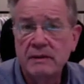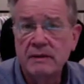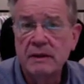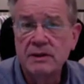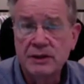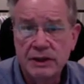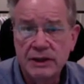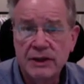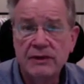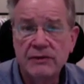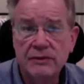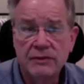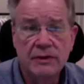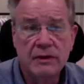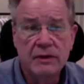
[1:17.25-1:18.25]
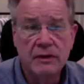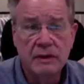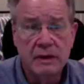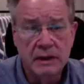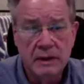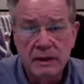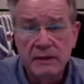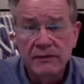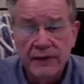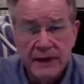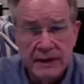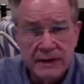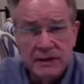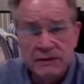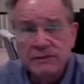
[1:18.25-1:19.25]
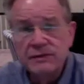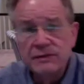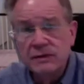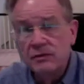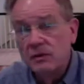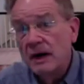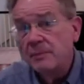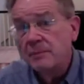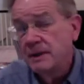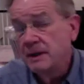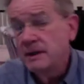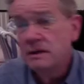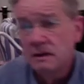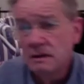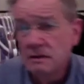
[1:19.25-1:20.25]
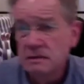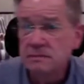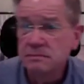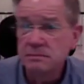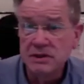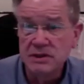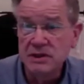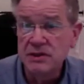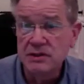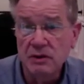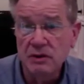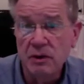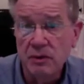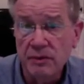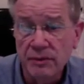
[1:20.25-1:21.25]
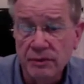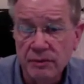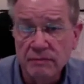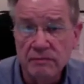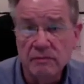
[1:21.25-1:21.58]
achieve effective and rapid business growth,